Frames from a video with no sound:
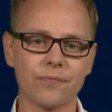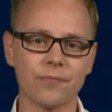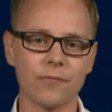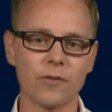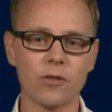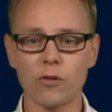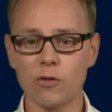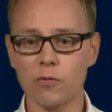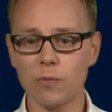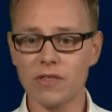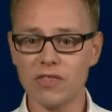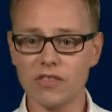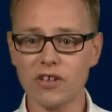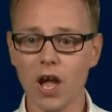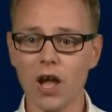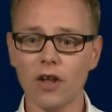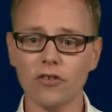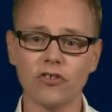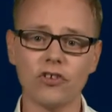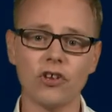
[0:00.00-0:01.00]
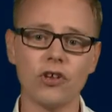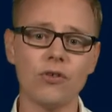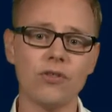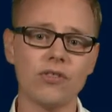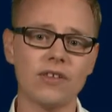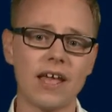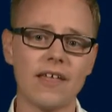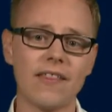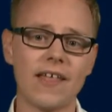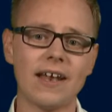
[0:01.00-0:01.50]
So as we start
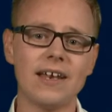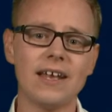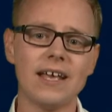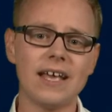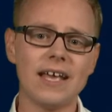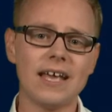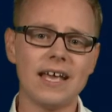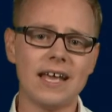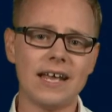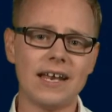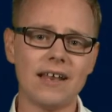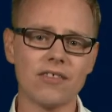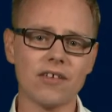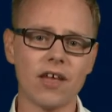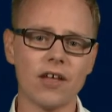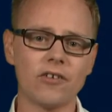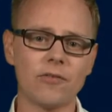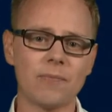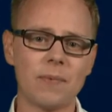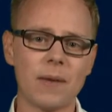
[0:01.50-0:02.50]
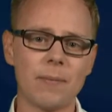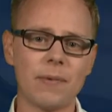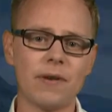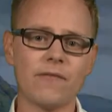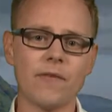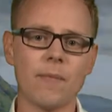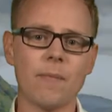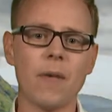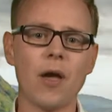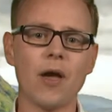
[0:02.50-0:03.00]
Tuesday then, it is going to be a bit
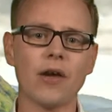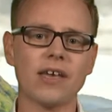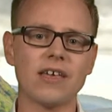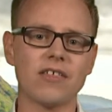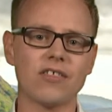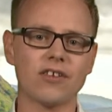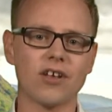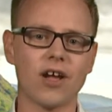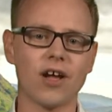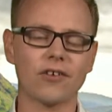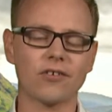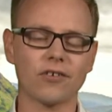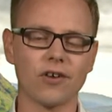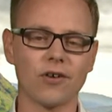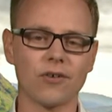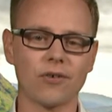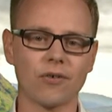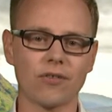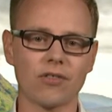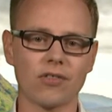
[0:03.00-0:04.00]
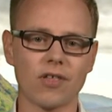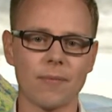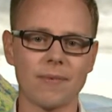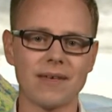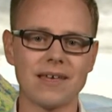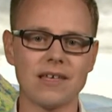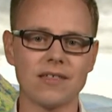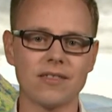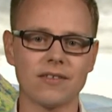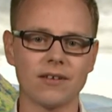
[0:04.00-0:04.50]
of a murky start across some
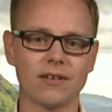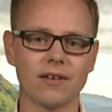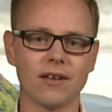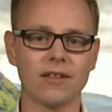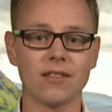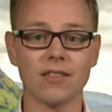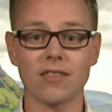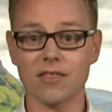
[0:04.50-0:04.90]
eastern and